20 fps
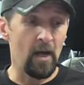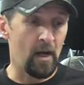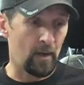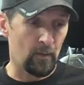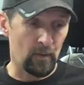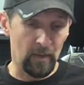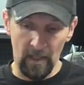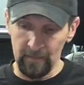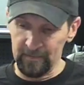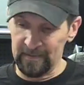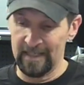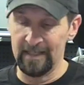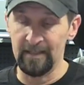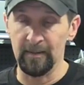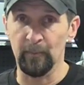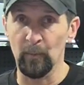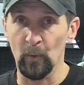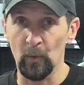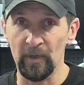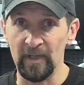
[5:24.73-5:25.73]
I will update
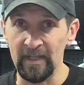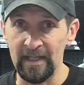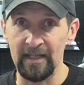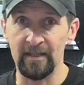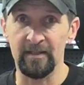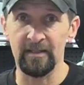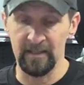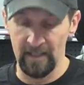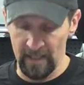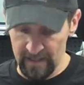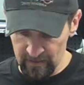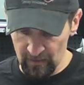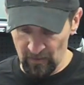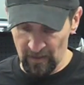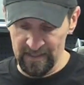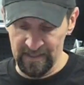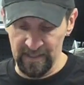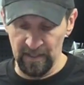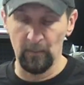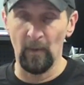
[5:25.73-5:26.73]
the board at the end of the day.
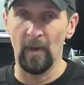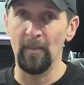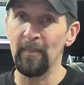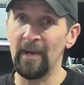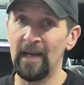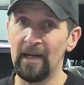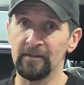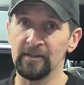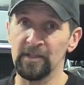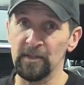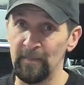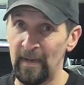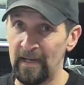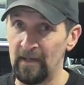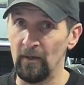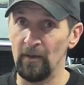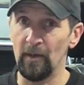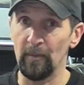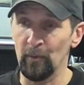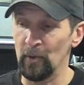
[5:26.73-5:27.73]
£91
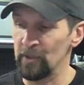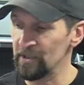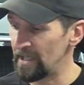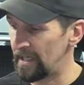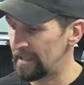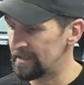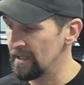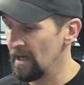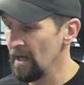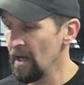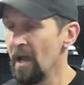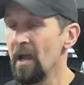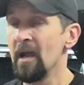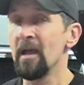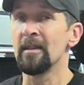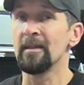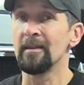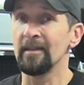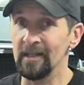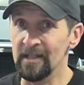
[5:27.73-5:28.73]
spent on the project
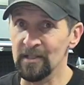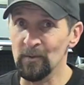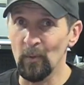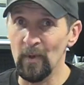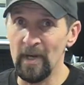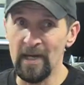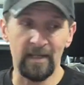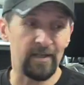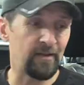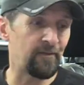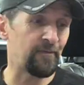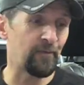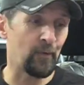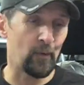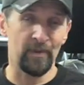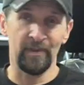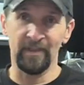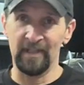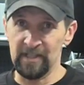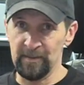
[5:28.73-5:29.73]
this week
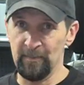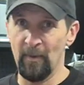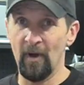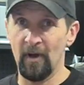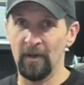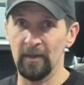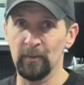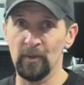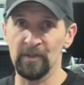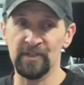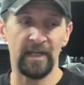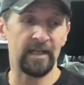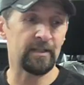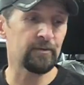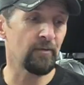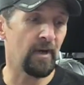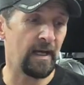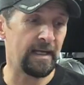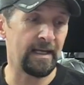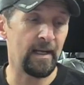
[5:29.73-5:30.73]
for this part of the
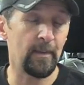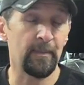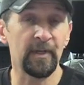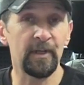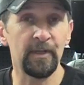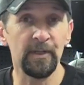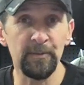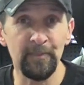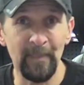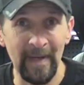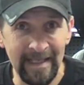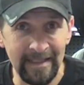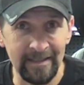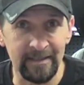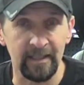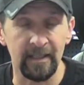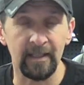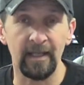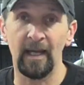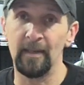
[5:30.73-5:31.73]
project. Right now, because
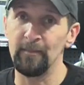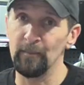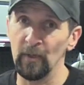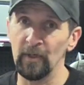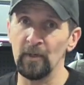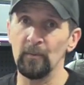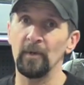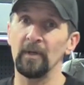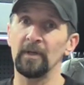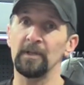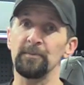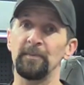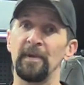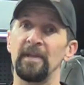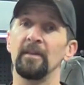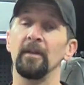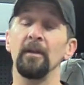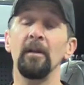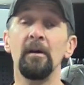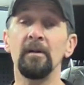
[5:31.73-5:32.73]
painting and bodywork has
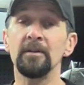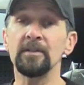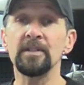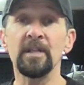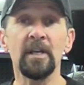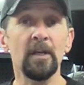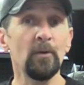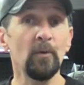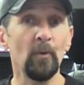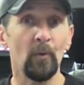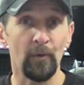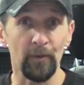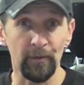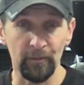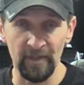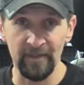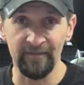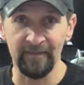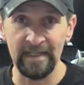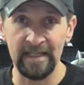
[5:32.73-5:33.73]
been the last 2 or
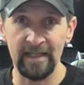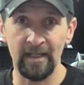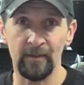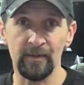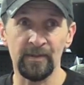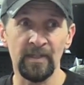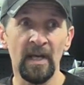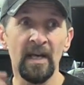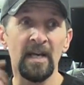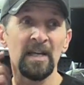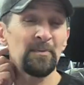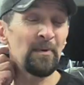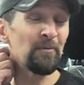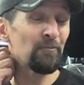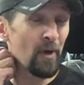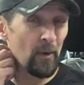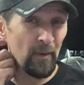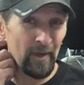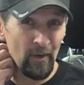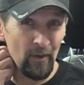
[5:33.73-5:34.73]
3 videos, it's been
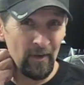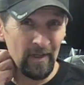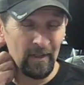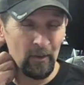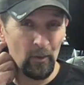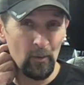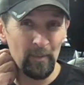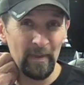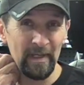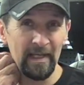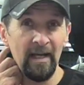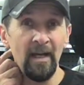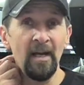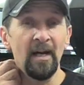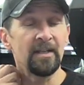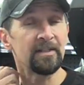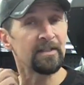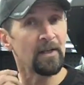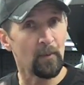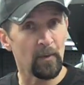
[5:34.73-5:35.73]
rolling on a little bit.
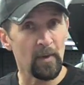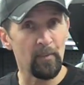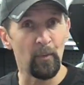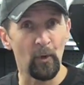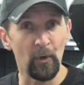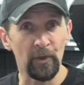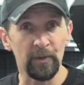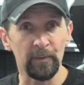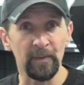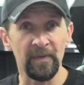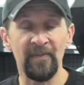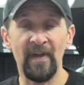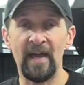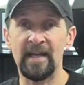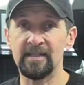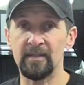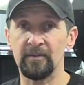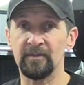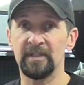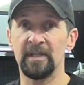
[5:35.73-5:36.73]
I don't want to bore you with
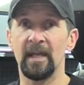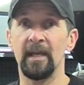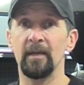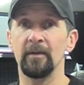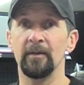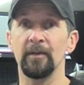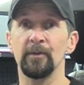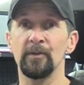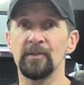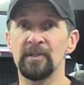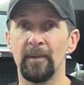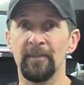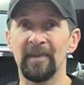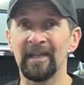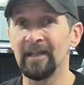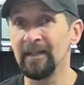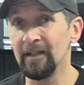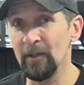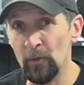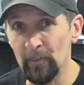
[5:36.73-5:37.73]
that, so today I'm going to do
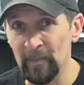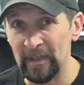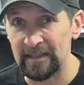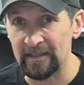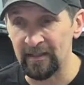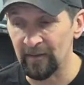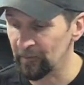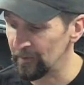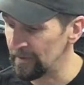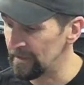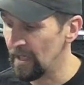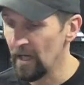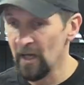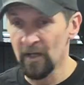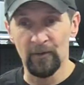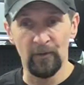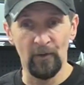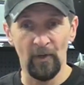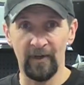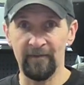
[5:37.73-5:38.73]
something a little bit
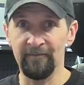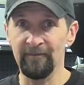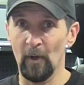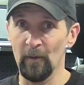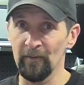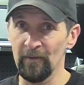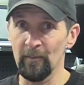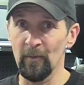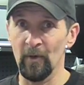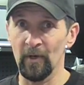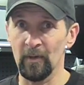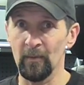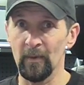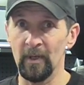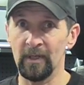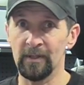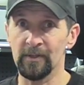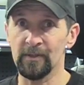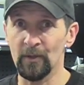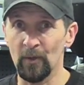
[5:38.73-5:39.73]
different, not involving
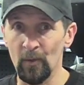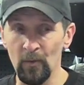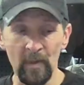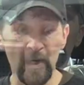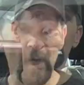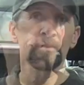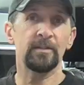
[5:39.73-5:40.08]
bodywork at all.